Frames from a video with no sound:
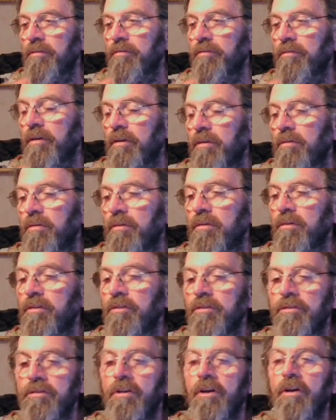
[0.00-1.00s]
the federal
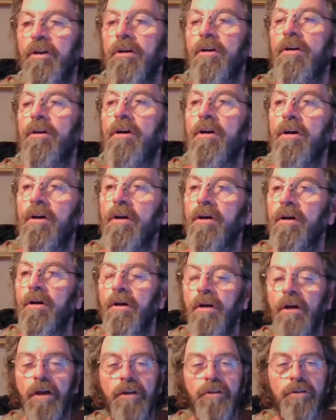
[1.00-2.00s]
and the state
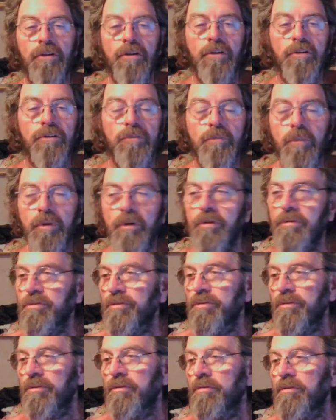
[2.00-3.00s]
at their
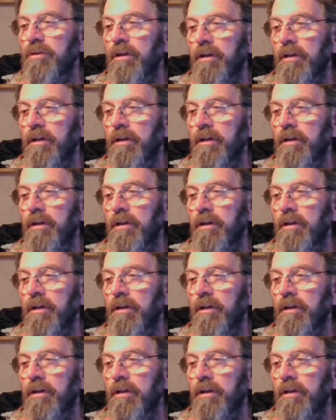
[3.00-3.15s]
disposal.